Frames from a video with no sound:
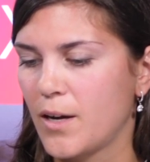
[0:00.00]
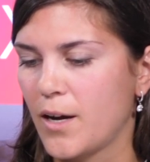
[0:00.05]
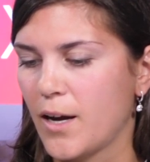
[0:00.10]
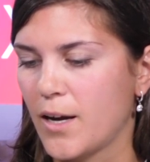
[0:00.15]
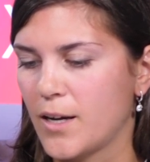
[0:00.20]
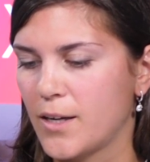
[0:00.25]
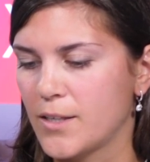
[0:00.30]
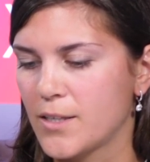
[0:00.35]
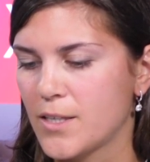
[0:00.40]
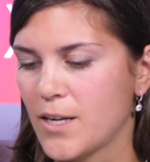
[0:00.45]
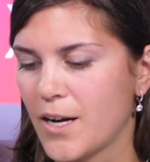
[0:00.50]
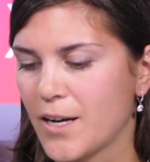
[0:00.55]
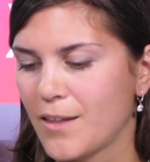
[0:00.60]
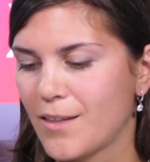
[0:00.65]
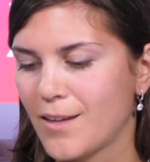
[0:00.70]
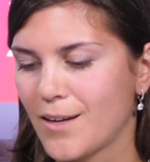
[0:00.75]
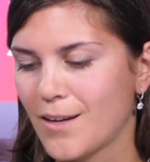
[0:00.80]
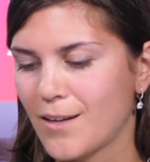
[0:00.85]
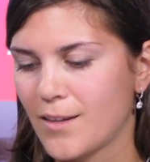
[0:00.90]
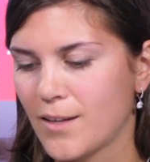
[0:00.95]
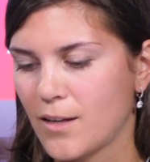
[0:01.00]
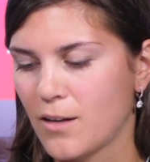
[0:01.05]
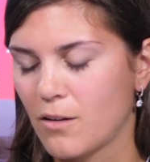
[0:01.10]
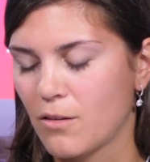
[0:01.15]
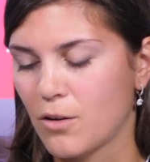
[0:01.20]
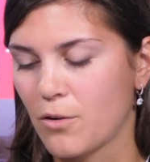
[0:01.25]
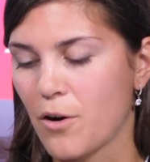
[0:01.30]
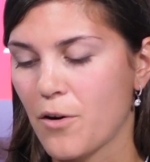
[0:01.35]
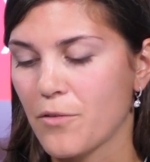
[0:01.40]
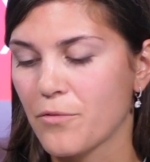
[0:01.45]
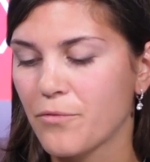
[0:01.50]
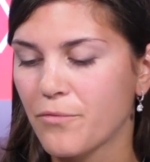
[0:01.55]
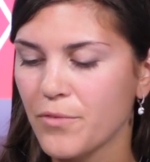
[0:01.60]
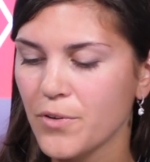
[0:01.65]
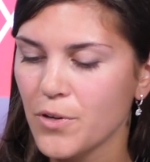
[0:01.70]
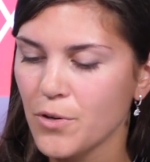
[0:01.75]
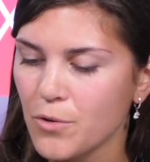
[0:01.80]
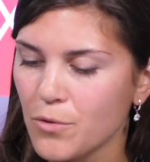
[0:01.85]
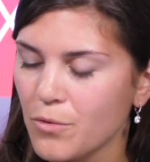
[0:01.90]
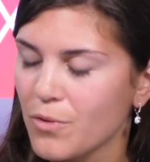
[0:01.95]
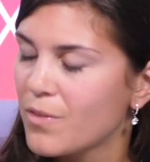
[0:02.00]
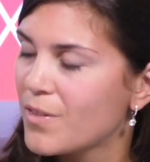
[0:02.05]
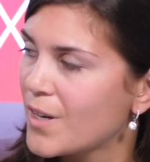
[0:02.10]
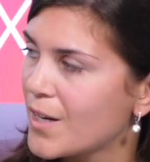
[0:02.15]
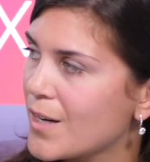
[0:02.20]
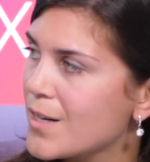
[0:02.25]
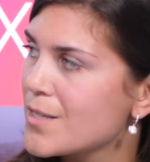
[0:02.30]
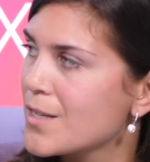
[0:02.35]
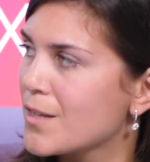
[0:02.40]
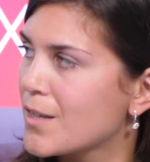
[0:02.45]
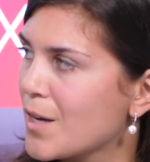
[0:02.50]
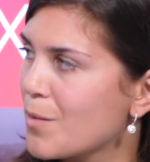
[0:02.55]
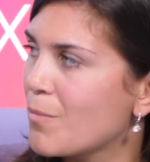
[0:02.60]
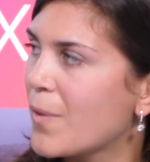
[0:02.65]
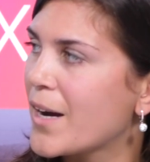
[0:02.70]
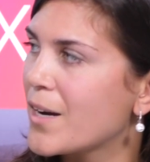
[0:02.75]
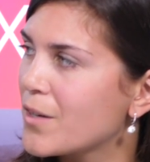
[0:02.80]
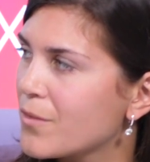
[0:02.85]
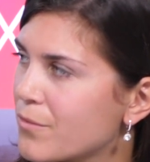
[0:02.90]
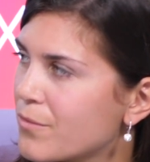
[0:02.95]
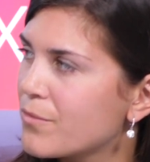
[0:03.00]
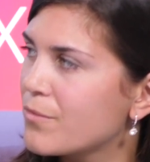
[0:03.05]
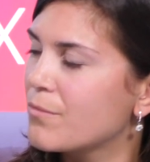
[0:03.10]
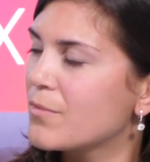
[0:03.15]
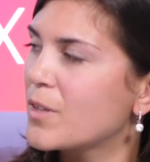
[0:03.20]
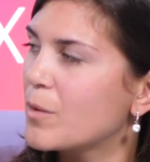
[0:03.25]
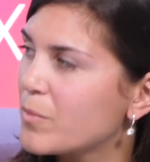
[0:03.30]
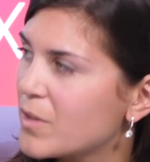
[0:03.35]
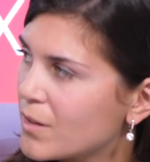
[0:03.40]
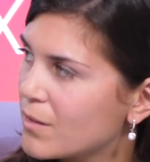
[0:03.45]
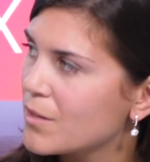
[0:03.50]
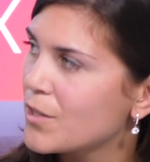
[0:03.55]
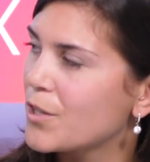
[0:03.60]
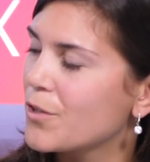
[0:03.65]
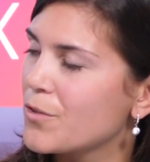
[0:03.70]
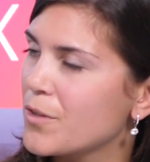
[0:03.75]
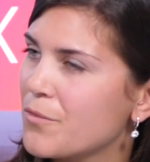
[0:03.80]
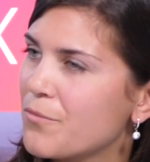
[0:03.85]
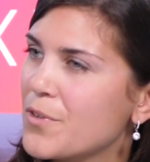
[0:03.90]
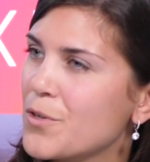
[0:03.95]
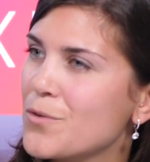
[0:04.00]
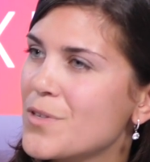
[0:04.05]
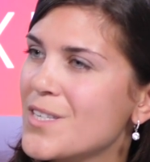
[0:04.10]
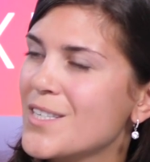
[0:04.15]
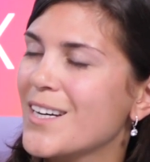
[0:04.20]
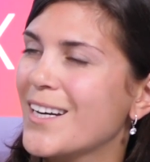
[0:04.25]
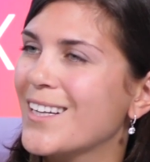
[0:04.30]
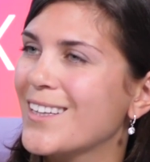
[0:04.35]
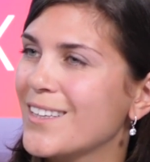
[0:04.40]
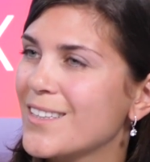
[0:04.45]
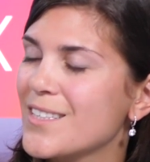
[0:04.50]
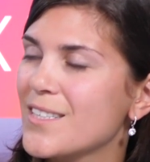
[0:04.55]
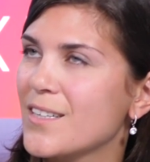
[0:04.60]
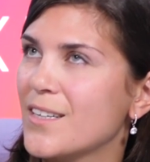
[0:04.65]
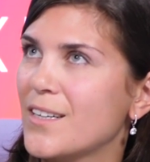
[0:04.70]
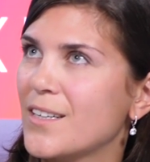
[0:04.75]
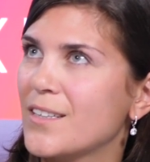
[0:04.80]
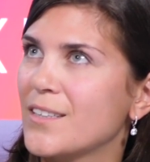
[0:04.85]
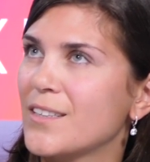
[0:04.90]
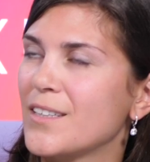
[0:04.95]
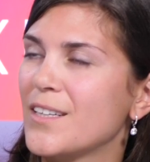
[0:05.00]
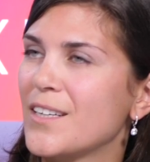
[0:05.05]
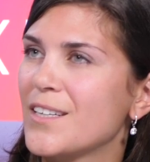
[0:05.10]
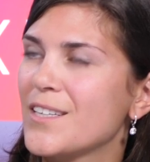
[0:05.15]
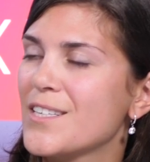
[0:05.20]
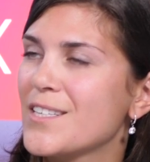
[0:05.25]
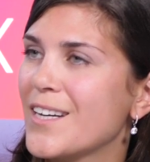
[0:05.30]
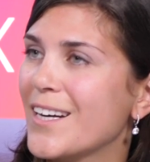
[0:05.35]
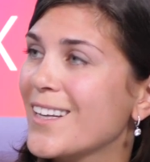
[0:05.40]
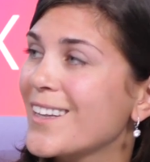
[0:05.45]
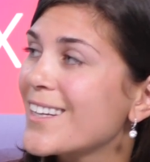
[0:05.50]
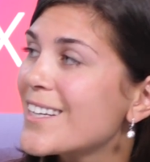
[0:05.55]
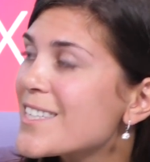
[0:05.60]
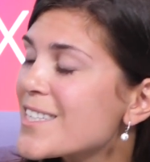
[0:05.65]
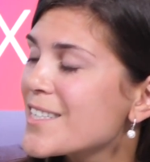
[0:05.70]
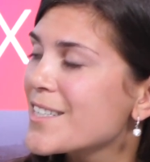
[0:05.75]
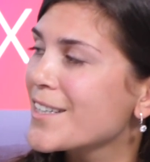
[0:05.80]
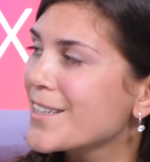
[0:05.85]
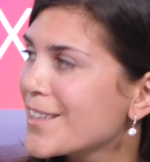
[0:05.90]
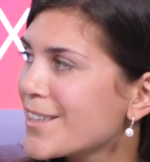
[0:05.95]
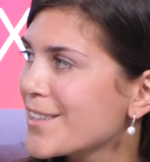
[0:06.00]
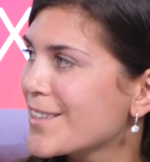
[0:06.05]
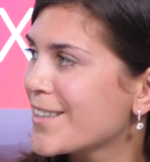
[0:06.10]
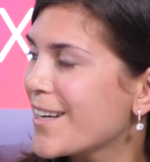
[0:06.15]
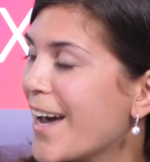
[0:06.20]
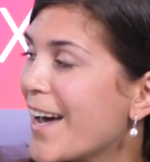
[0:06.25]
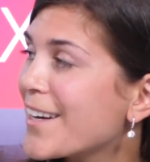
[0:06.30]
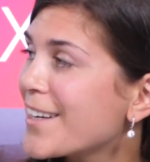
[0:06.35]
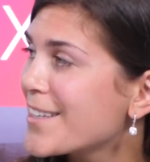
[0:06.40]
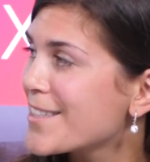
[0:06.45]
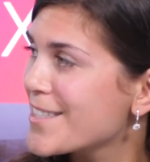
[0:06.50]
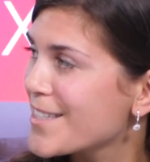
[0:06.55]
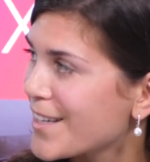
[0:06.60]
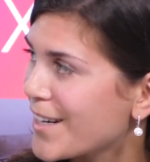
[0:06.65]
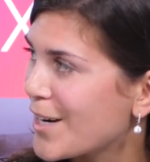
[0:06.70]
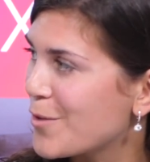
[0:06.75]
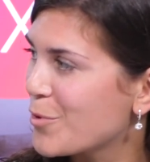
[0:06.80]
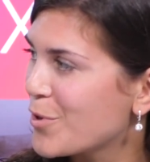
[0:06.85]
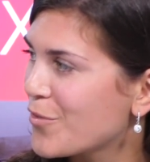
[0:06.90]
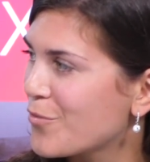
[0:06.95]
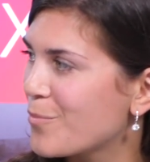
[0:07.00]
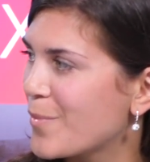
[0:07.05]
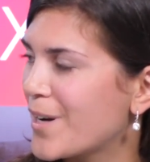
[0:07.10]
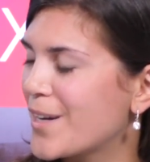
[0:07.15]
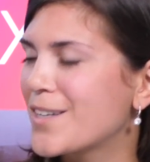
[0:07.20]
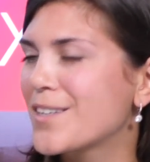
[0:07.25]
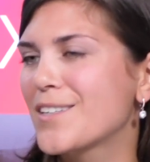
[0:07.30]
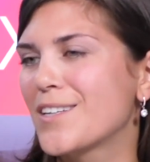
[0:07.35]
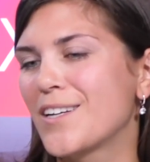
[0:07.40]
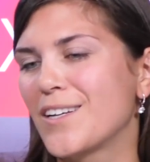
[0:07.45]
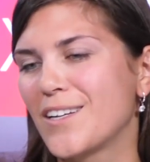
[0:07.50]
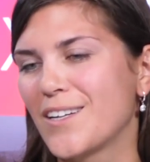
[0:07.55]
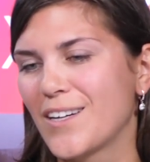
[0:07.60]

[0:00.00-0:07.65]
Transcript: and I think that there are a few things that they might have, um, you know, a few styl uh, stylistic edits that I would have made.